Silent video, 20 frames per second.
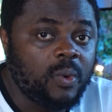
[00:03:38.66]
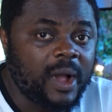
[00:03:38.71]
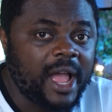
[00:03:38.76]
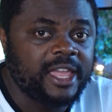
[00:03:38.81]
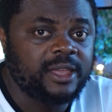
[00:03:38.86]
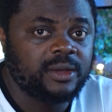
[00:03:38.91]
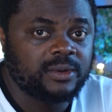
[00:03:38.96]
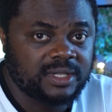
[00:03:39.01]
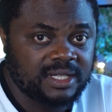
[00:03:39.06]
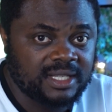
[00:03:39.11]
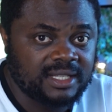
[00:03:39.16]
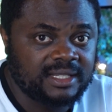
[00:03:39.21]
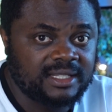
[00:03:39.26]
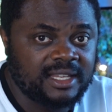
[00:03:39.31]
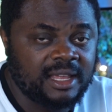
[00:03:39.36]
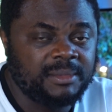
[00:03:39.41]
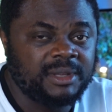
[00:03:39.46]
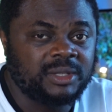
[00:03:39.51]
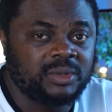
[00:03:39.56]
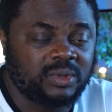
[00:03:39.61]
why your
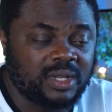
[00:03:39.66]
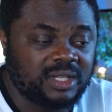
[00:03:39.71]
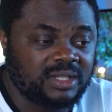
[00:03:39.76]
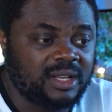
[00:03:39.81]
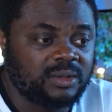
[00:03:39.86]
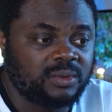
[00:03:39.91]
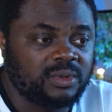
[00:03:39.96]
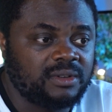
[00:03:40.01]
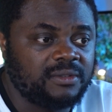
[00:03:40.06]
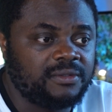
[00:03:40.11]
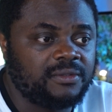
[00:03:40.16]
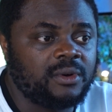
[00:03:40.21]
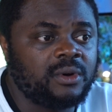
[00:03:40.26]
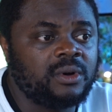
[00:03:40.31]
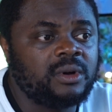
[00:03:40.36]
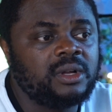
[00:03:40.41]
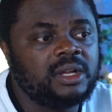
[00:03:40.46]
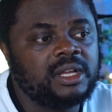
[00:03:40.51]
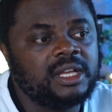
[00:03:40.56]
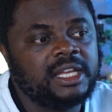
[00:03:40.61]
system in
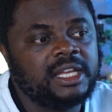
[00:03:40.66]
2024